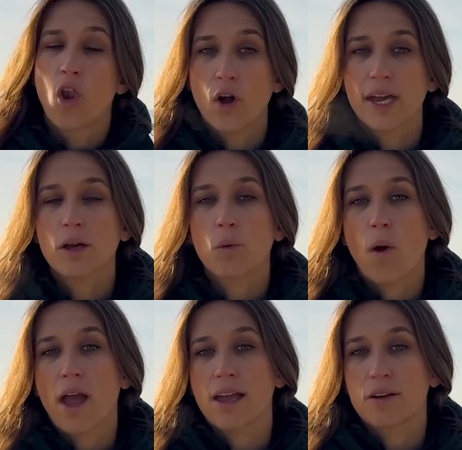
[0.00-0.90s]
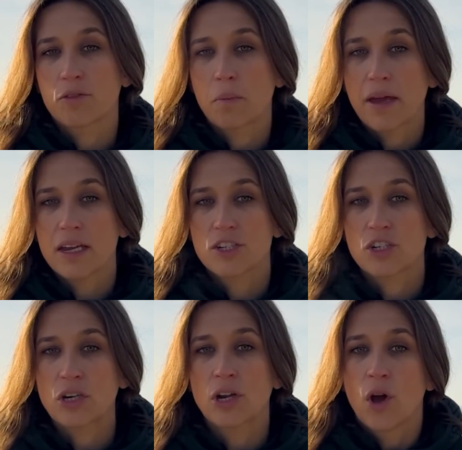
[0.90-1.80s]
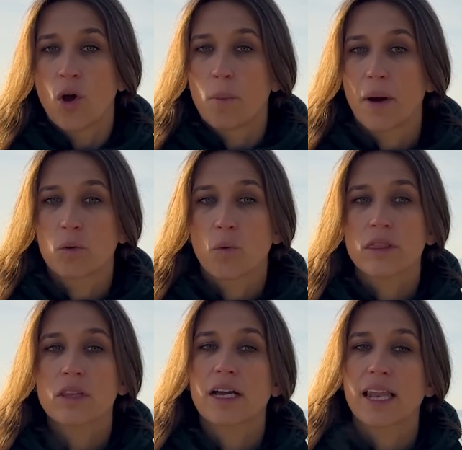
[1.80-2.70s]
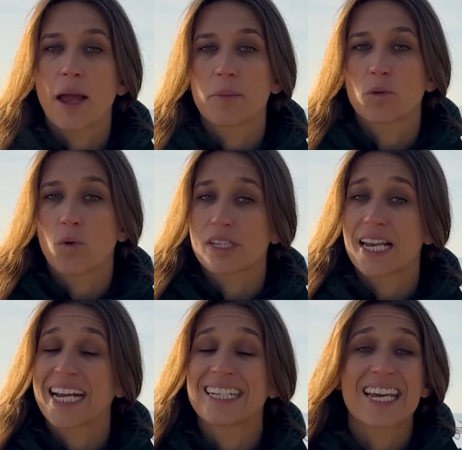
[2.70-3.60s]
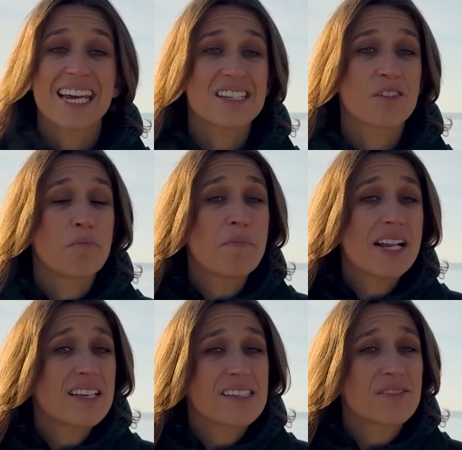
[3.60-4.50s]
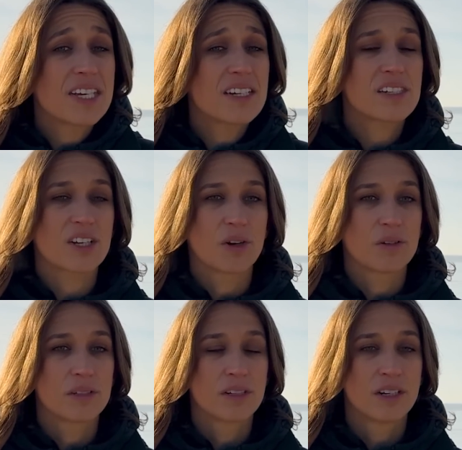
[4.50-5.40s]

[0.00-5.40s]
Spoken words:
locking away information about what the climate was like tens of millions of years ago.